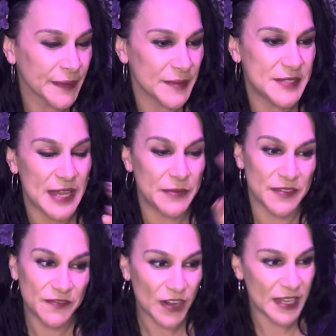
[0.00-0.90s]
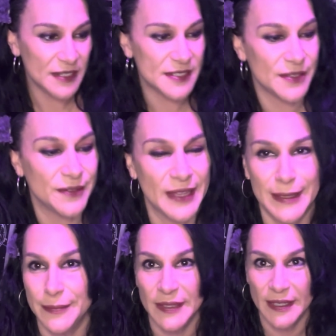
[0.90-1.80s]
I'm staying with a friend, so like,
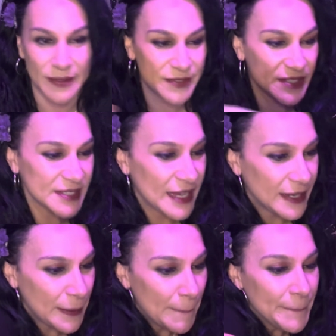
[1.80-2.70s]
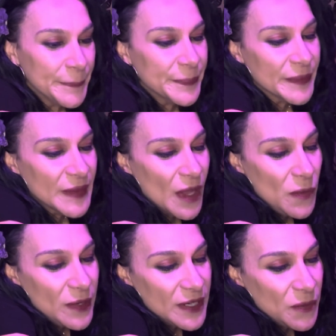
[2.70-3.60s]
you know, just gotta
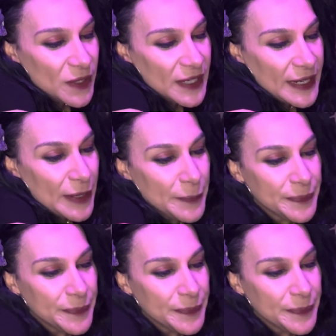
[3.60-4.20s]
work it out.